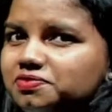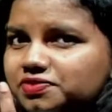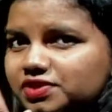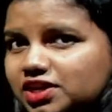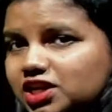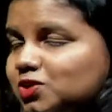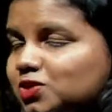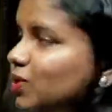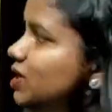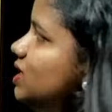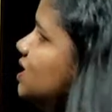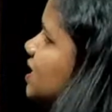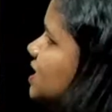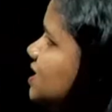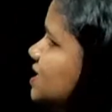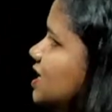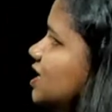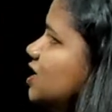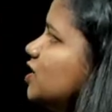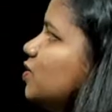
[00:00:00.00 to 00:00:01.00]
frequently
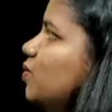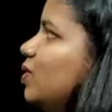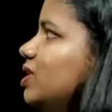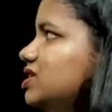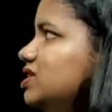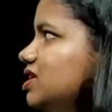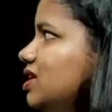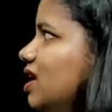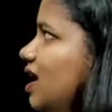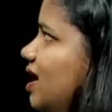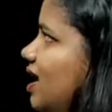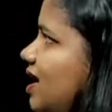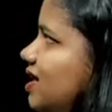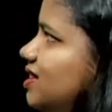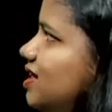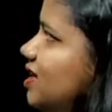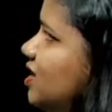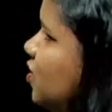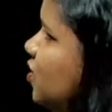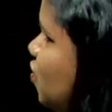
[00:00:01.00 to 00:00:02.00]
seen question, and I
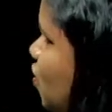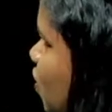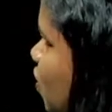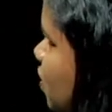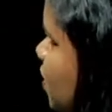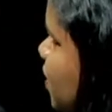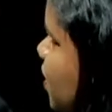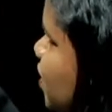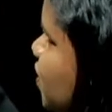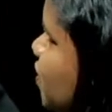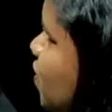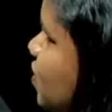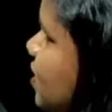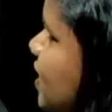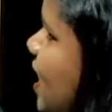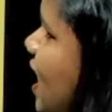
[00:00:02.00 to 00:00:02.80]
think you already know the